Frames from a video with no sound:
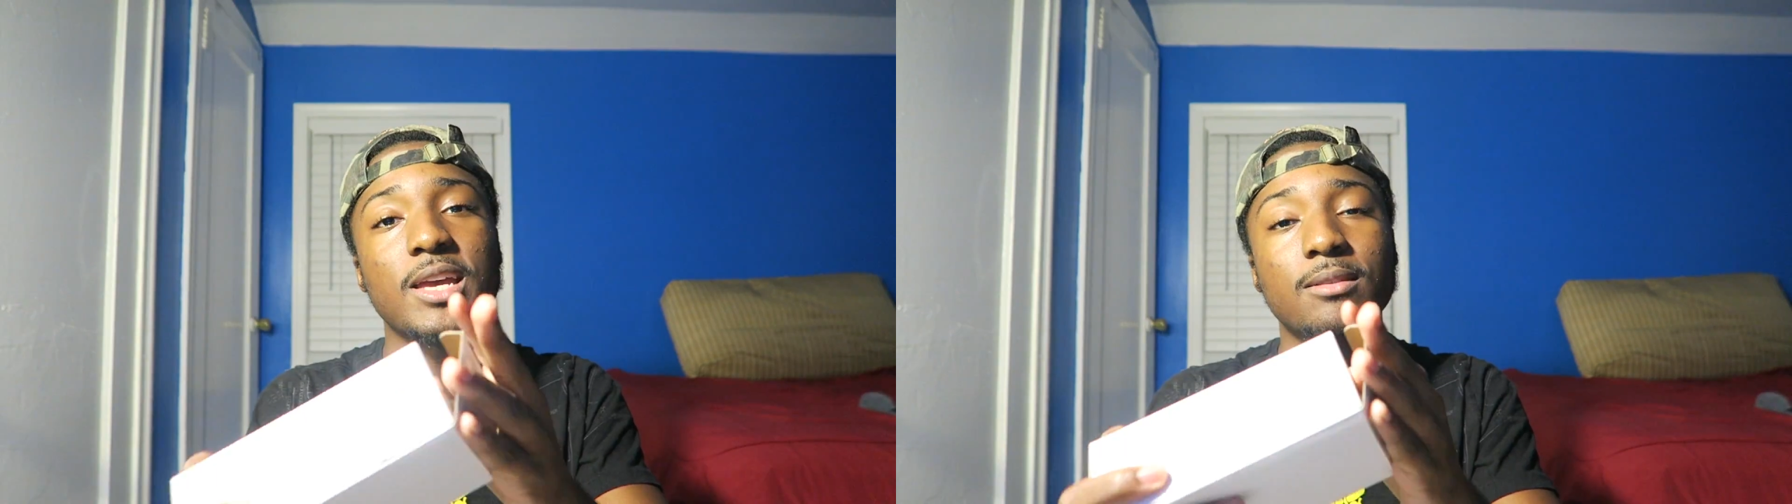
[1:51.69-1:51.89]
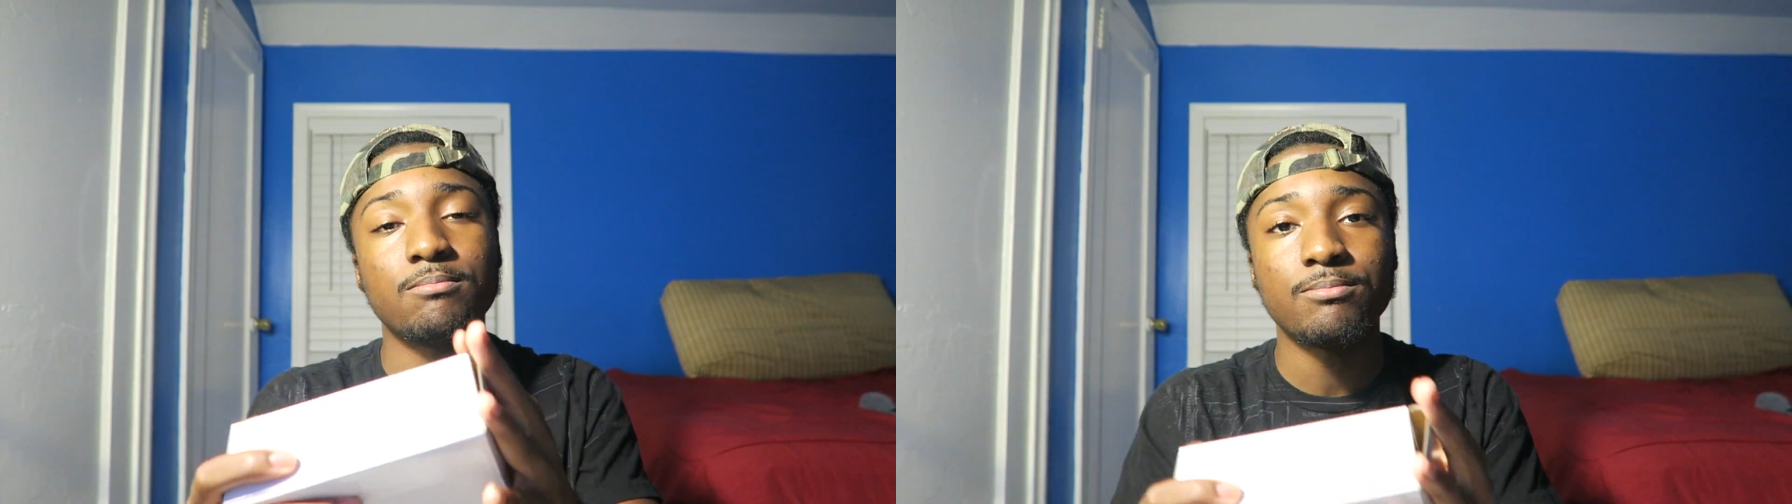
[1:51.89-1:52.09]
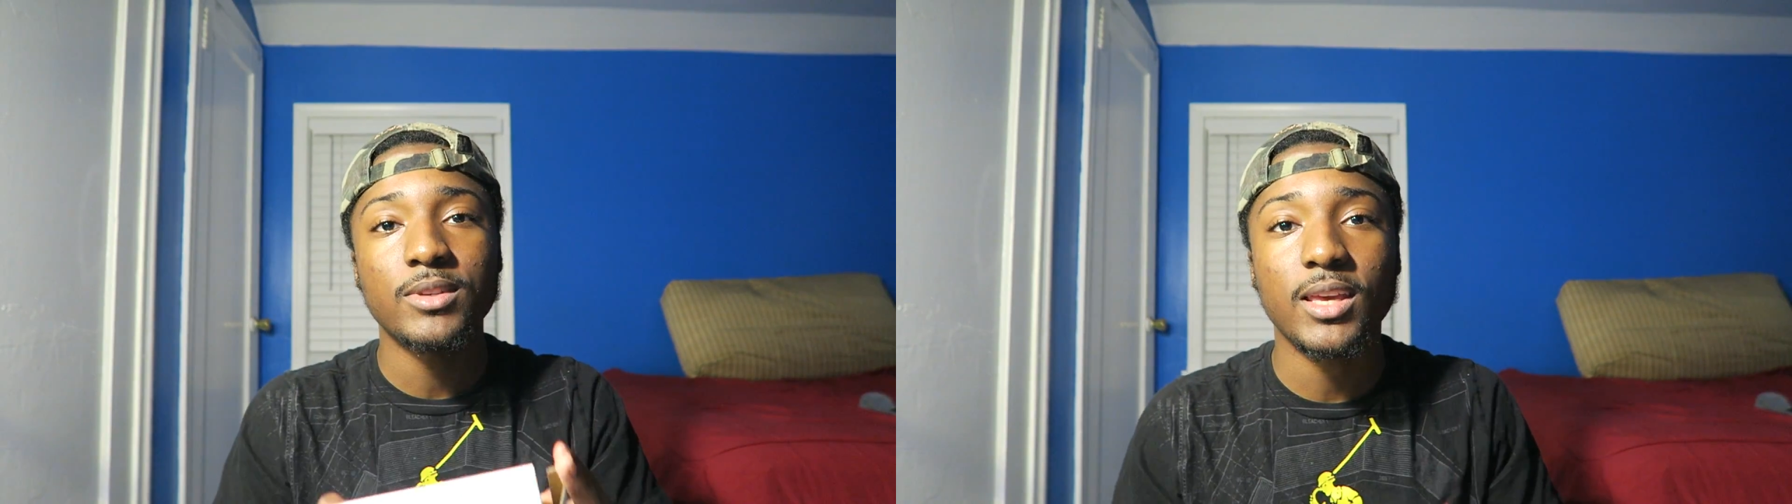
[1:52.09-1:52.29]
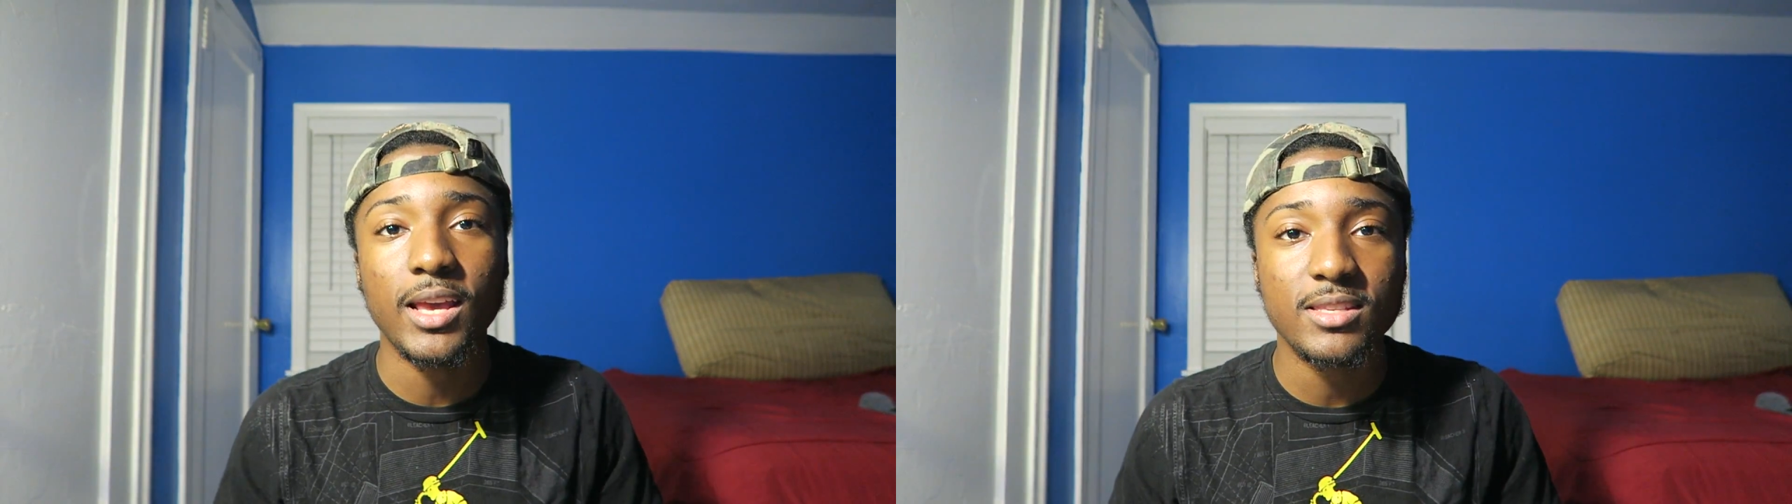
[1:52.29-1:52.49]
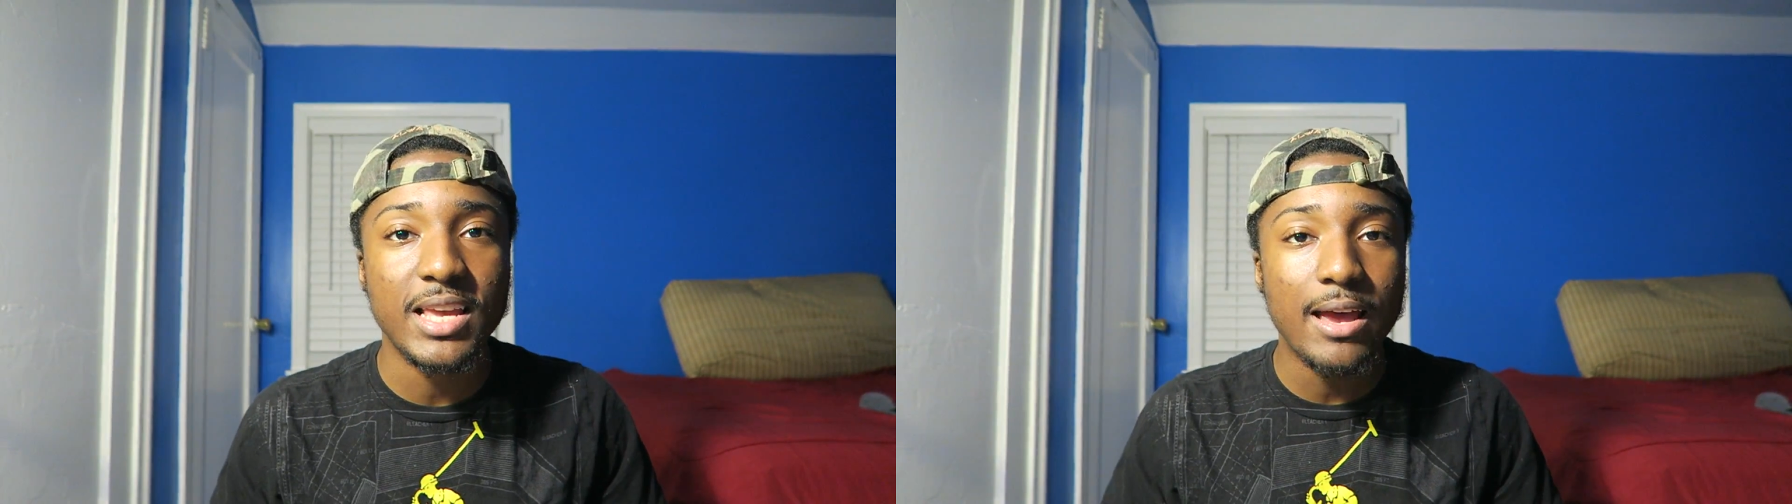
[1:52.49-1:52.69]
man.
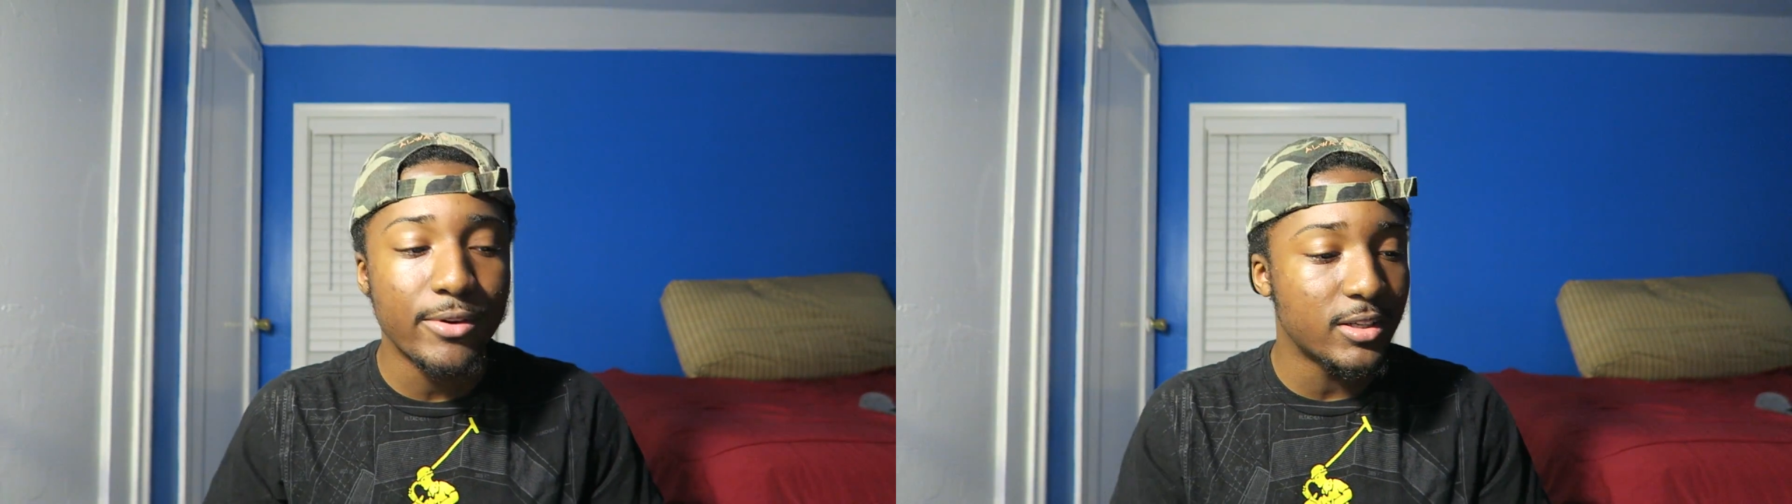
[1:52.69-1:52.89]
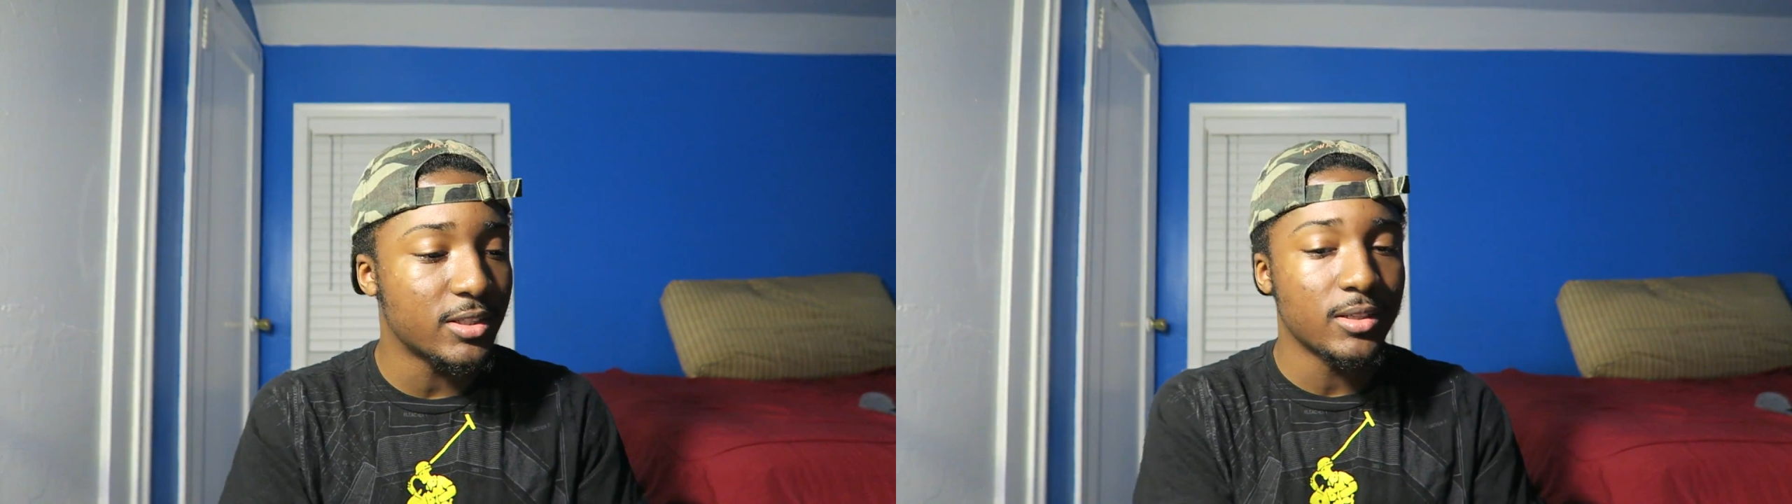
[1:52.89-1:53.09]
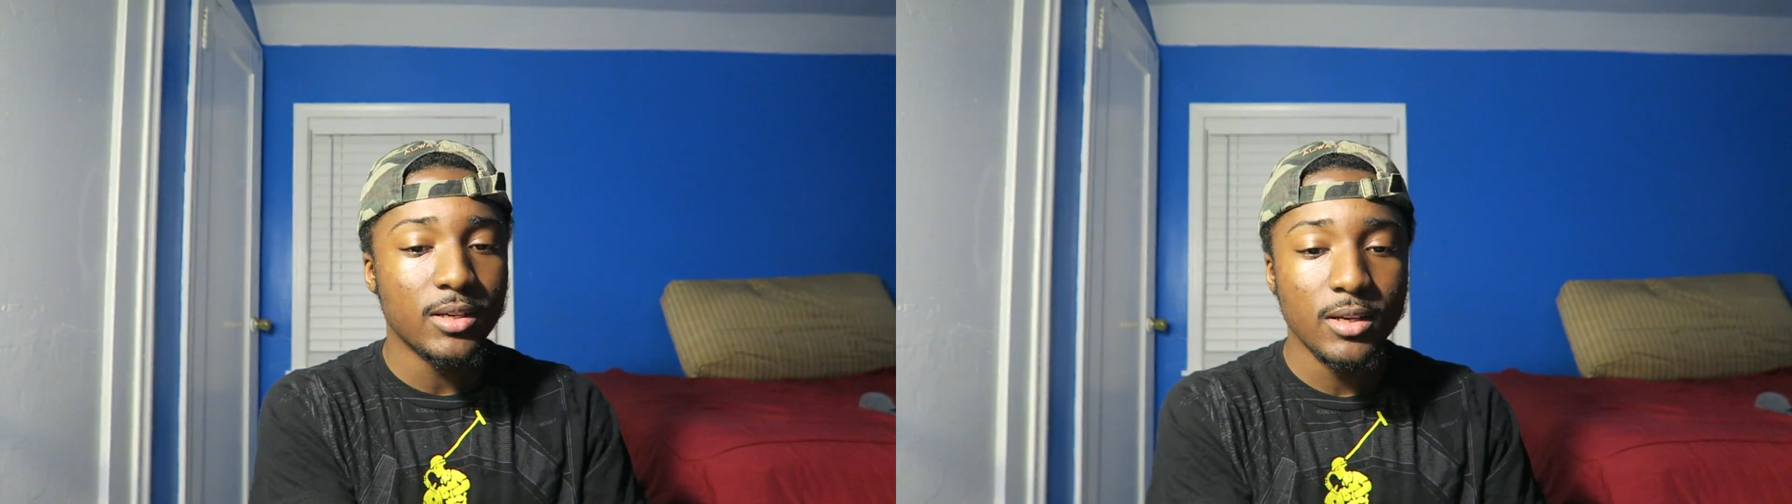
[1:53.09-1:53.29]
King Savage.